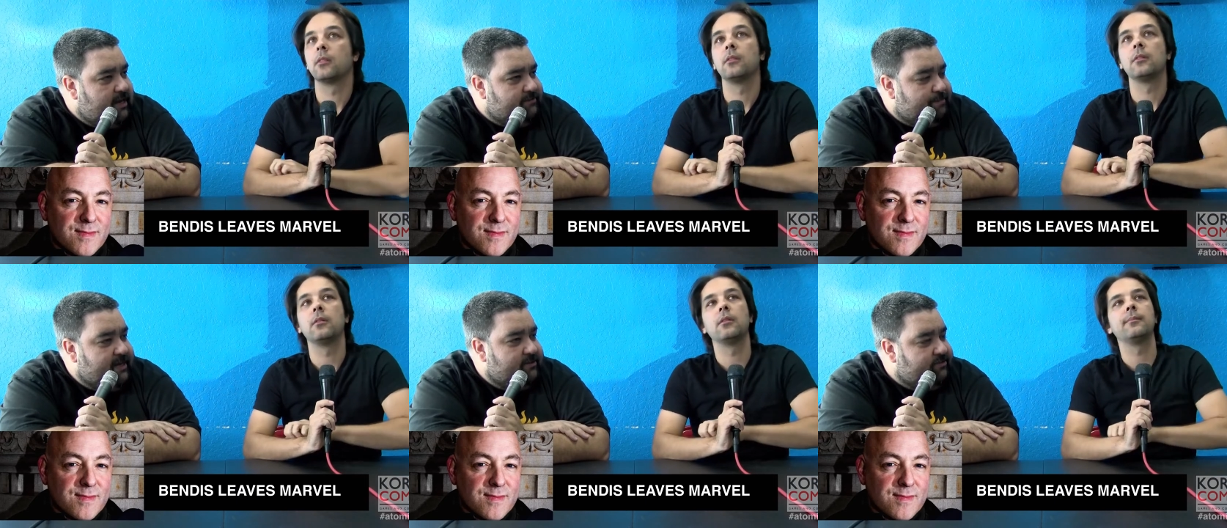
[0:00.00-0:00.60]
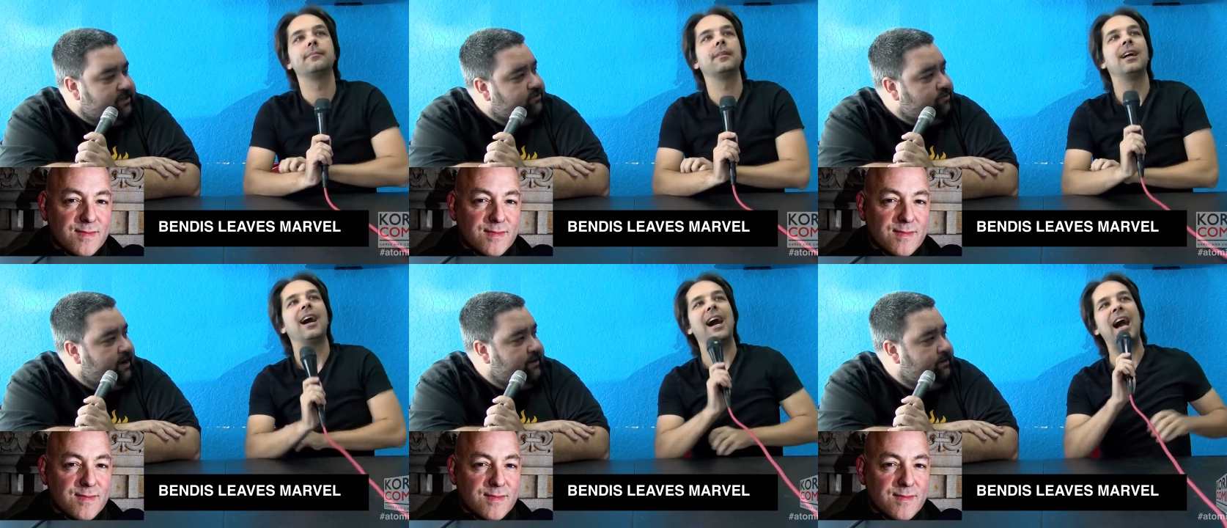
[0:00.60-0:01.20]
Speaker 1: as big as he
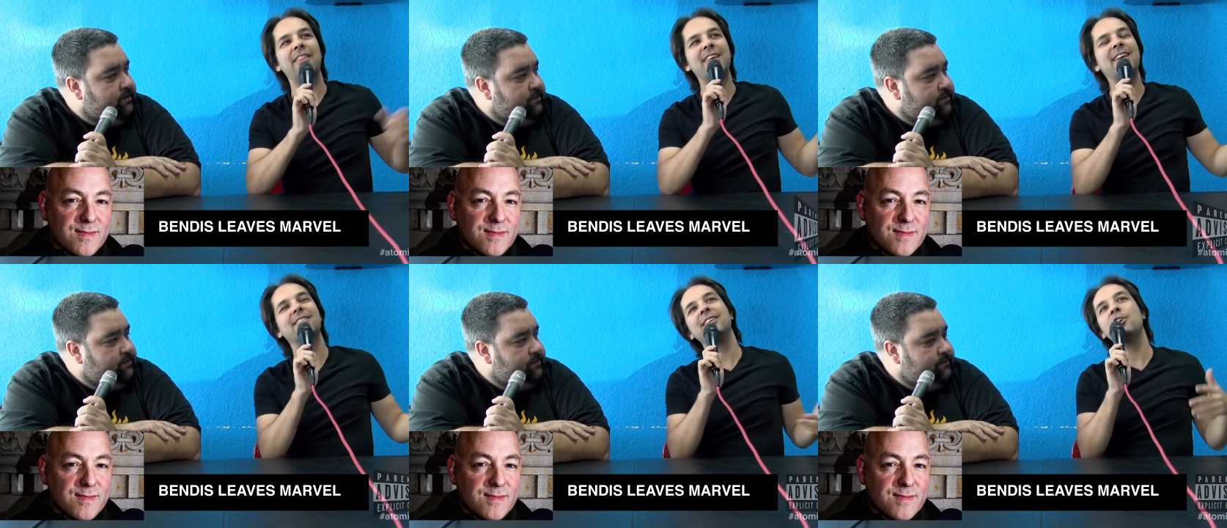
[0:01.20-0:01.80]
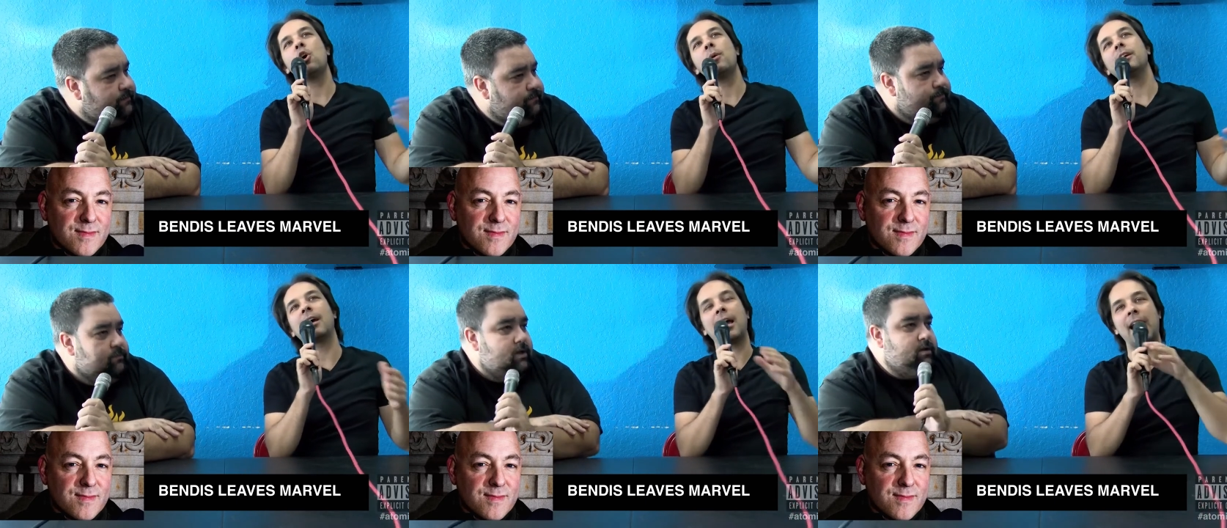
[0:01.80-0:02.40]
is, right?
Speaker 2: I think you know
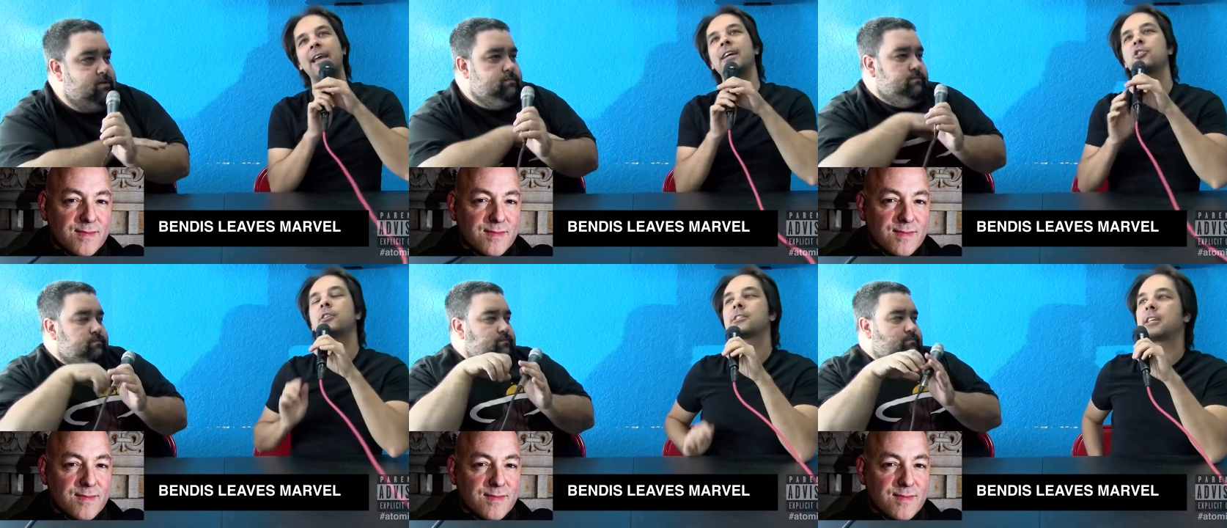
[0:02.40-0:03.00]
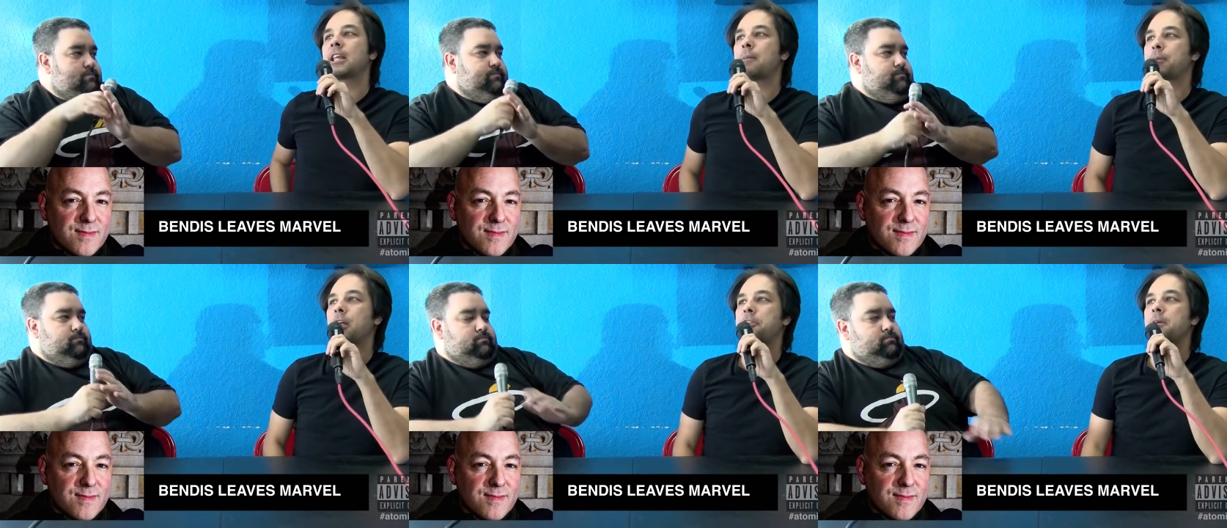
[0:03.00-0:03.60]
what. I, I, guess you could say
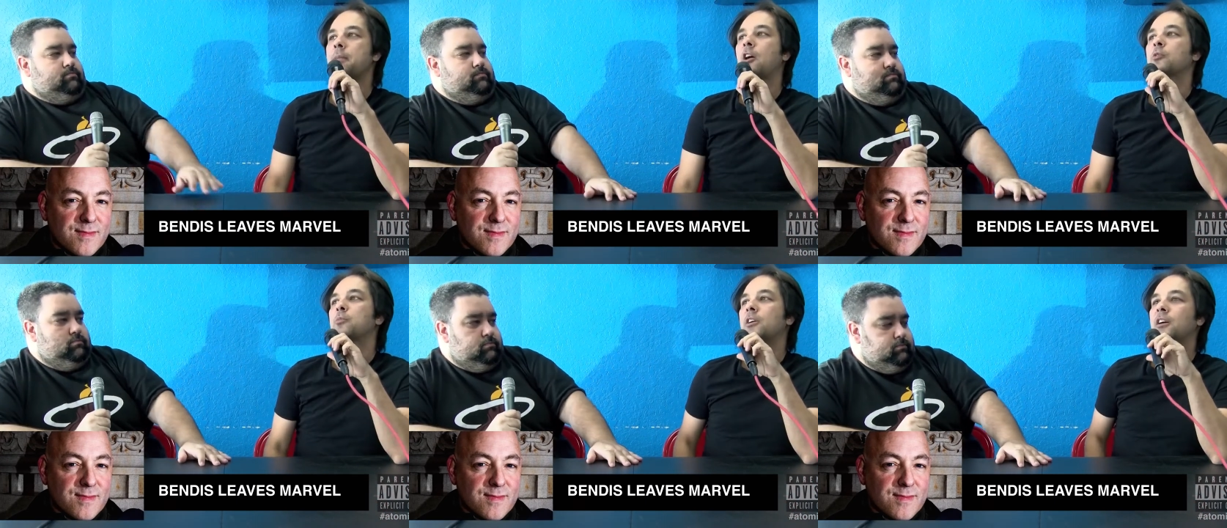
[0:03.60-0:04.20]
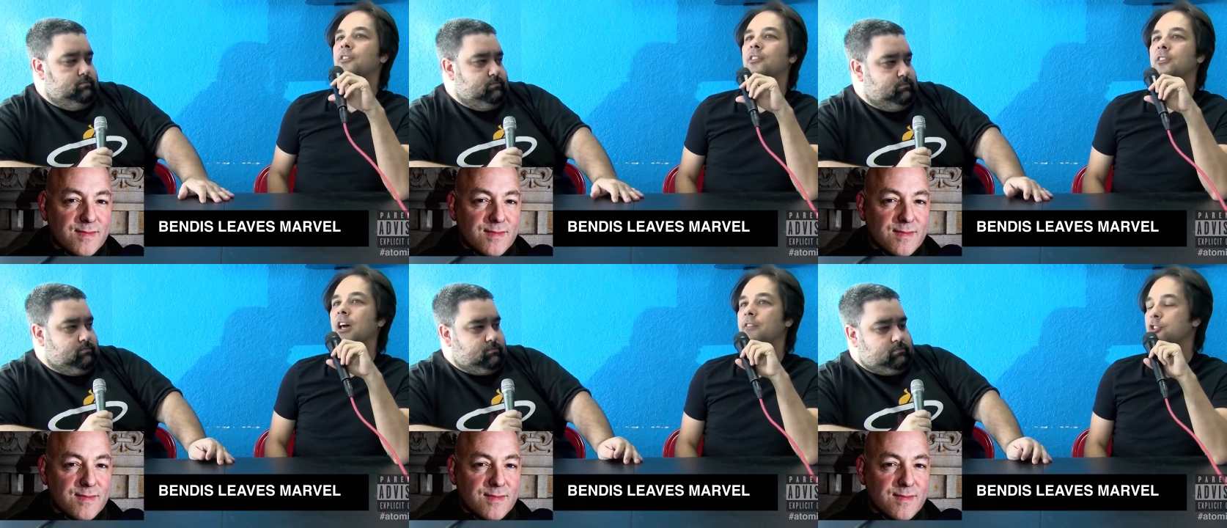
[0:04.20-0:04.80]
that, but I think Miles Morales
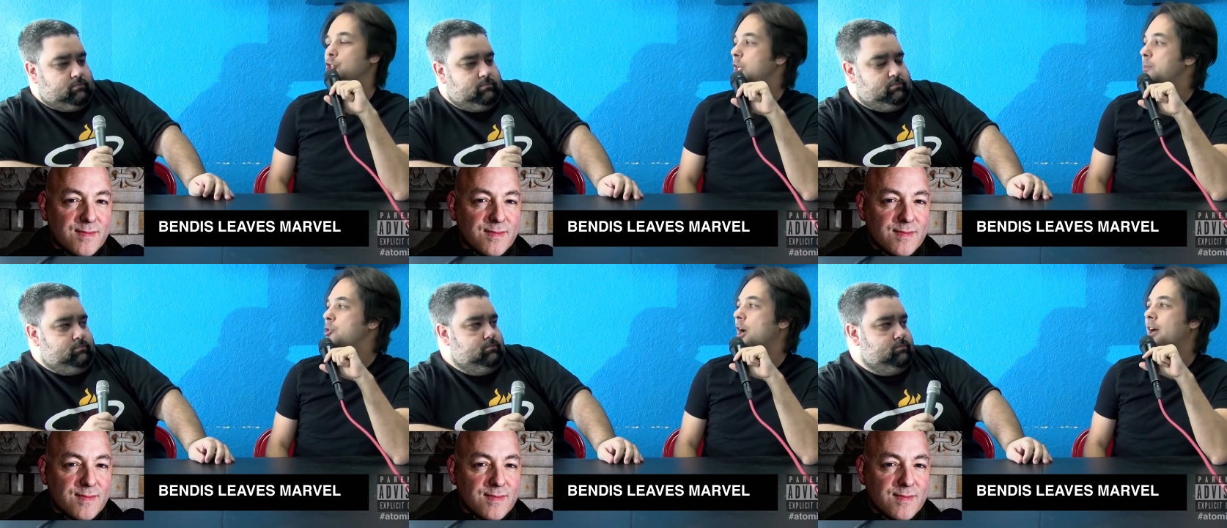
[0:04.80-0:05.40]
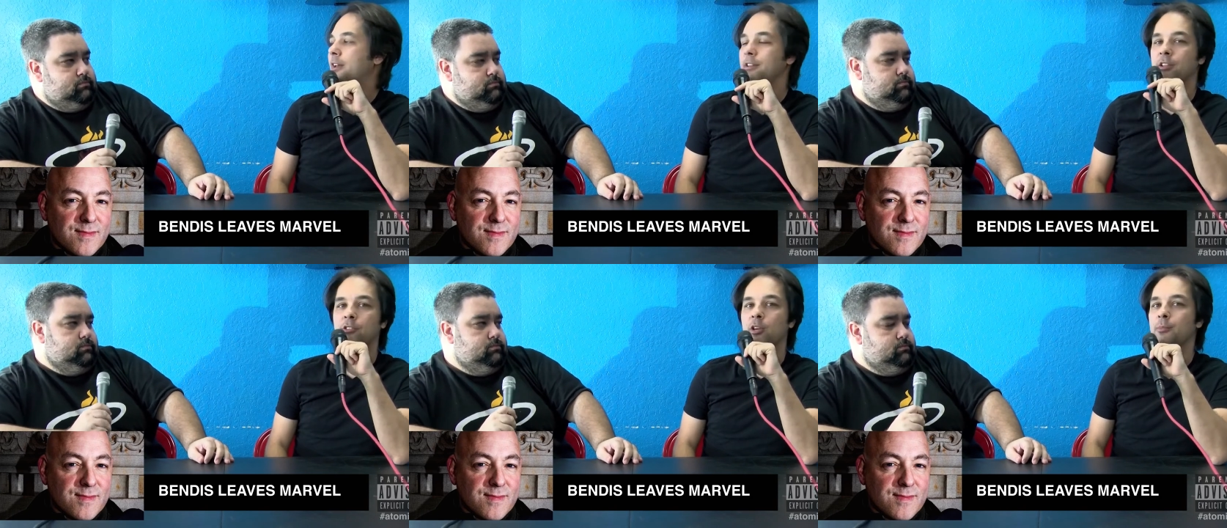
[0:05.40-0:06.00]
is kind of a cheap shot
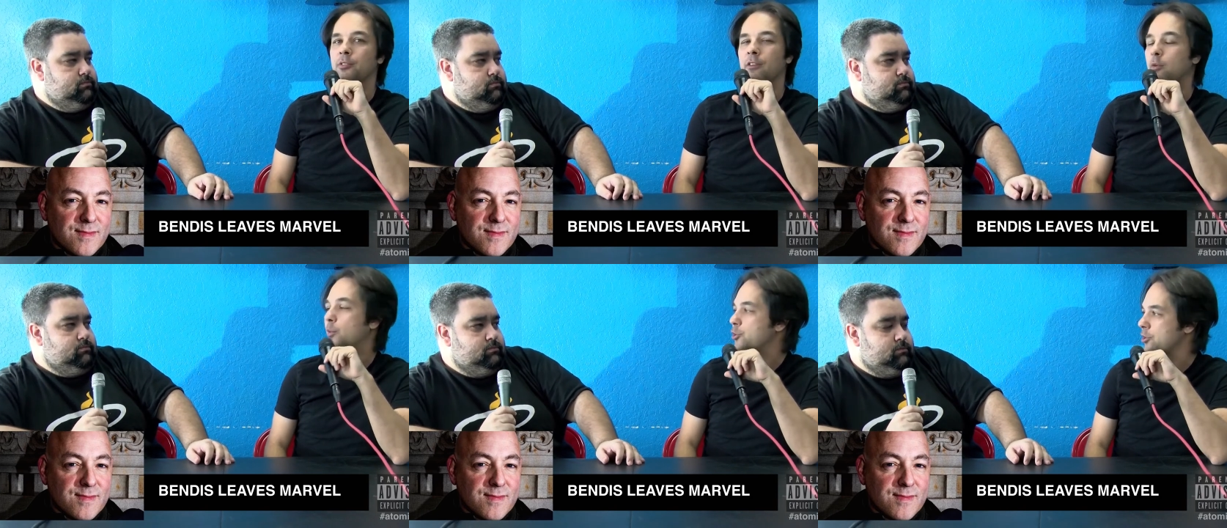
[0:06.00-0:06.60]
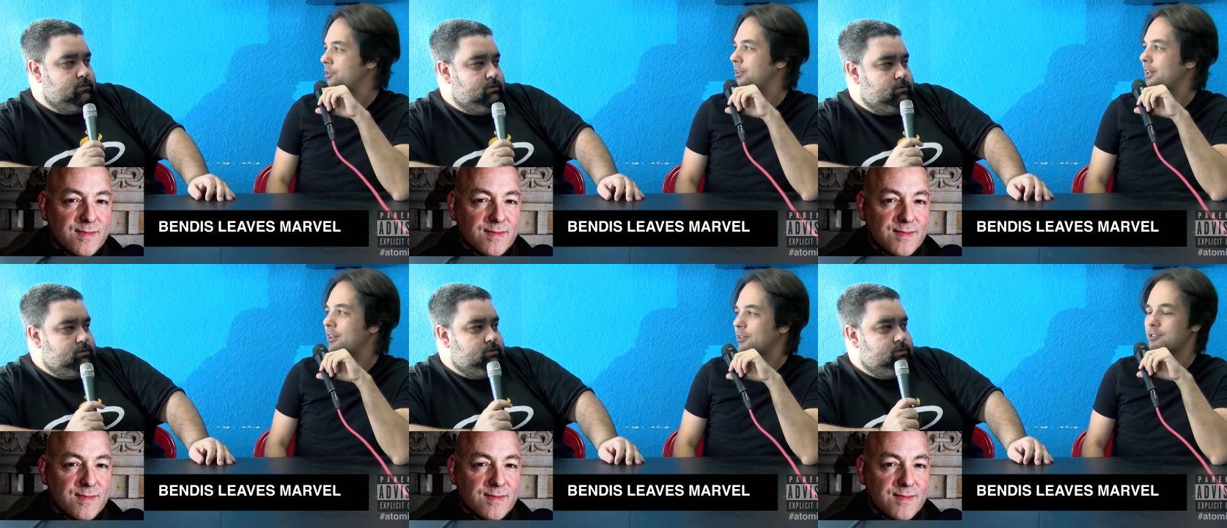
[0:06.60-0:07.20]
in the terms of original.
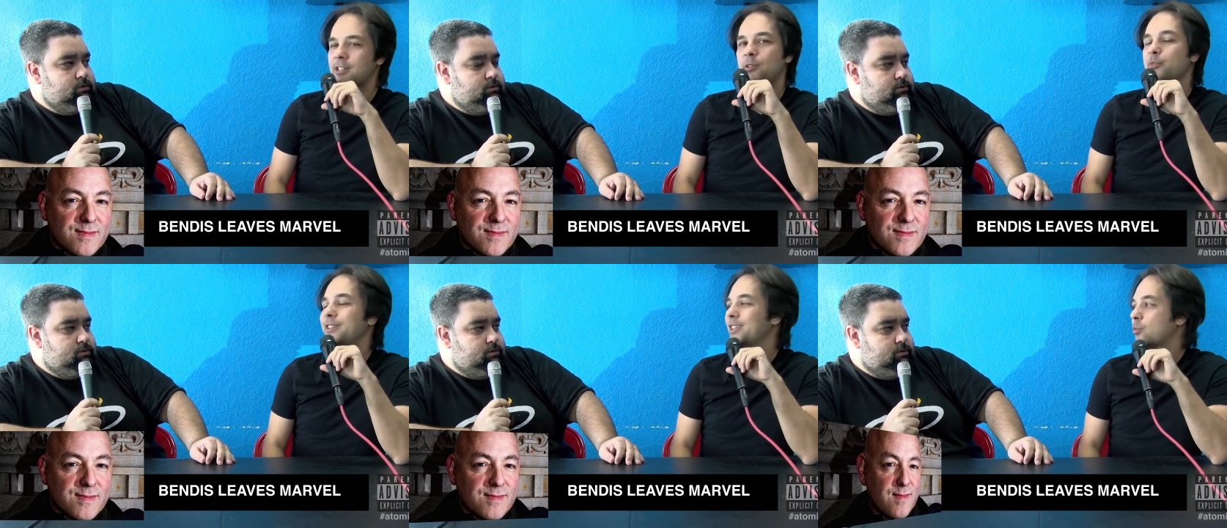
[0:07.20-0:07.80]
There's nothing really